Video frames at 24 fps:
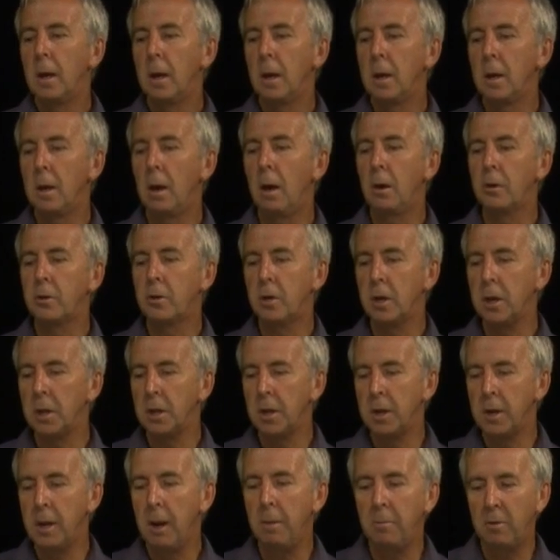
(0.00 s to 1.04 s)
And lastly,
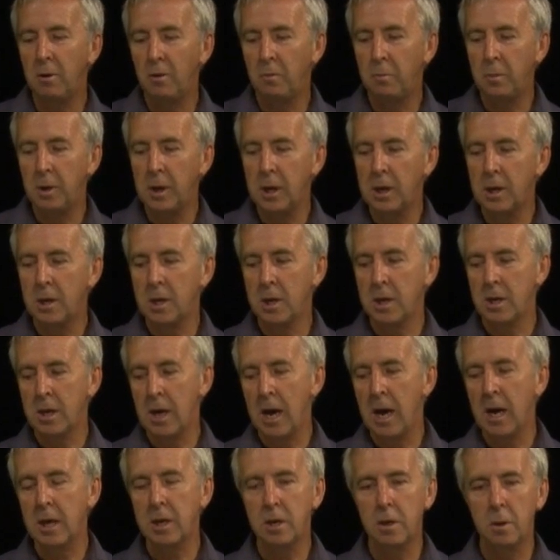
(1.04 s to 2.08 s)
the number of betas
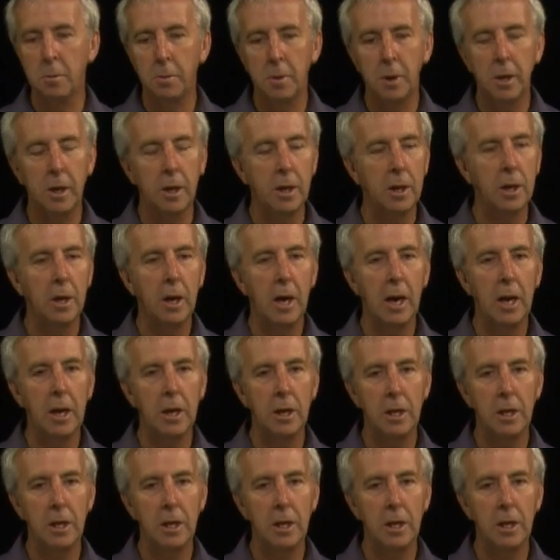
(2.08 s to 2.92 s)
has to be at